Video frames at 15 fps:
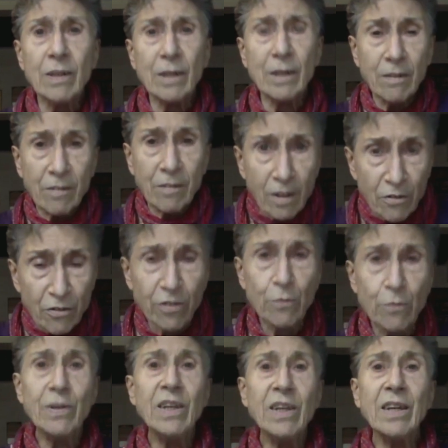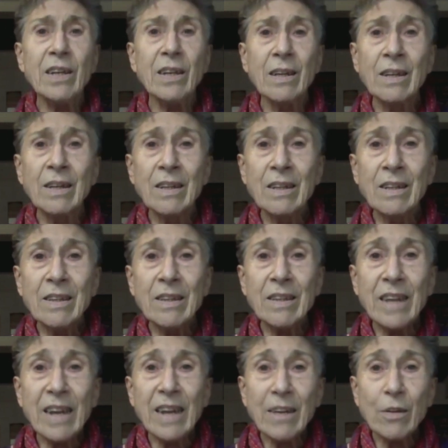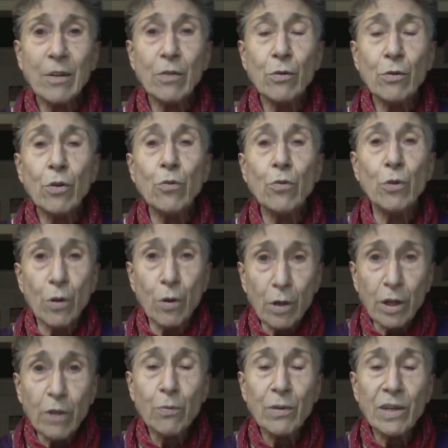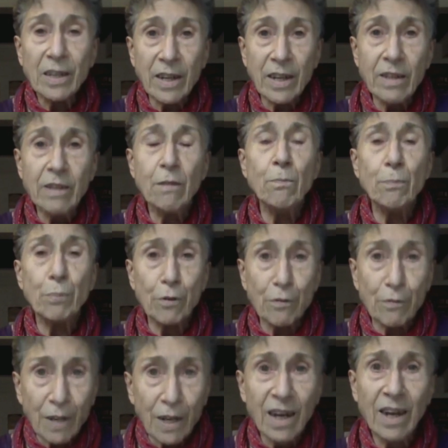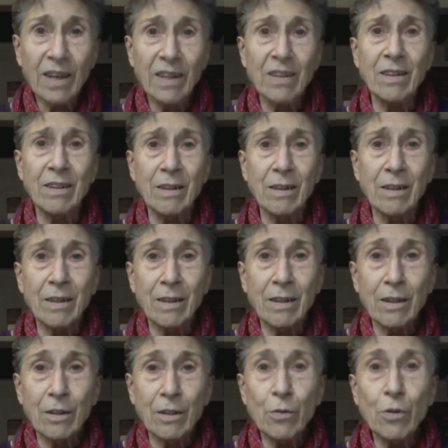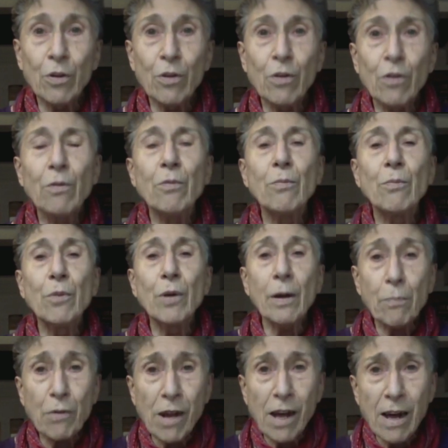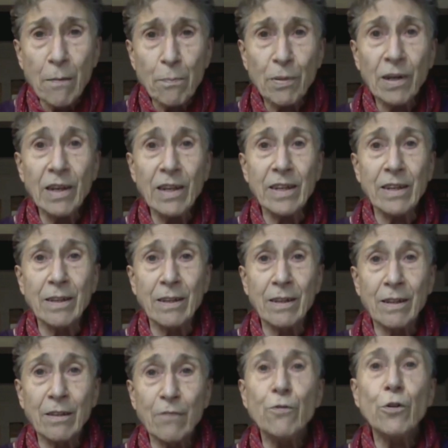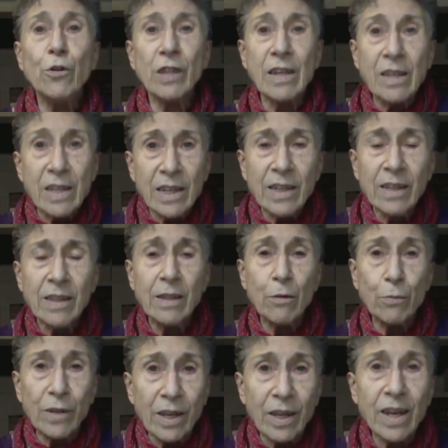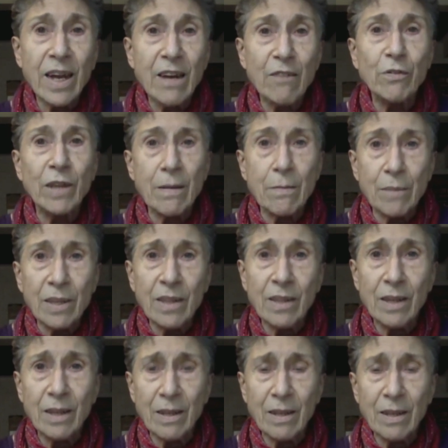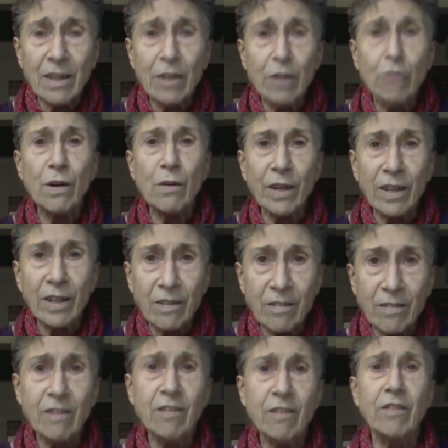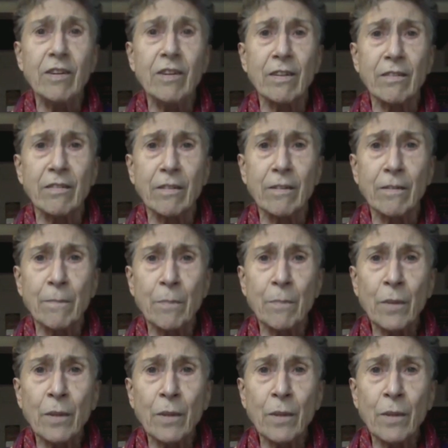in such a way that not only we can provide, you know, more properly for the need that we have, the immediate need of our existence,